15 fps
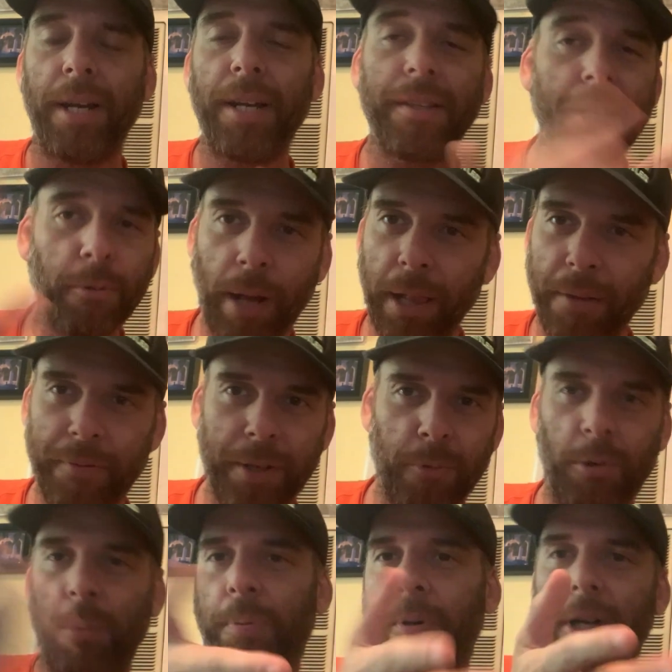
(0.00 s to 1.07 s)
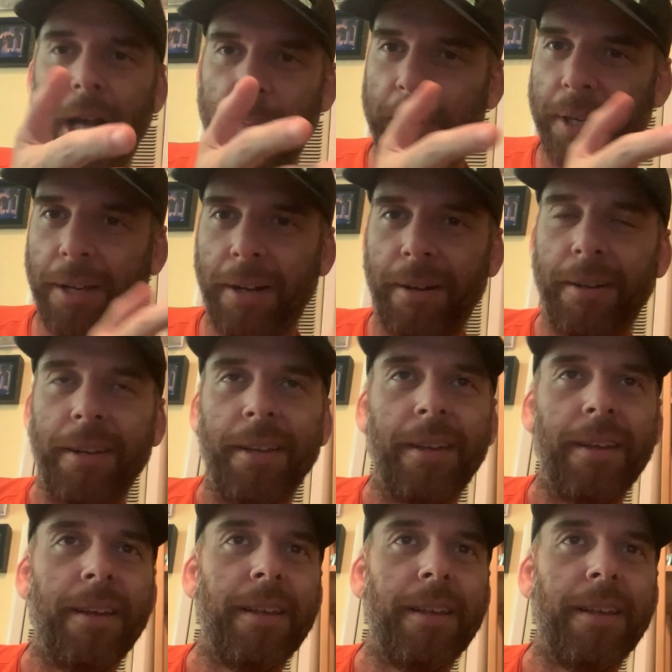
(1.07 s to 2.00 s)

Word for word: So anything relevant, we'll put up here.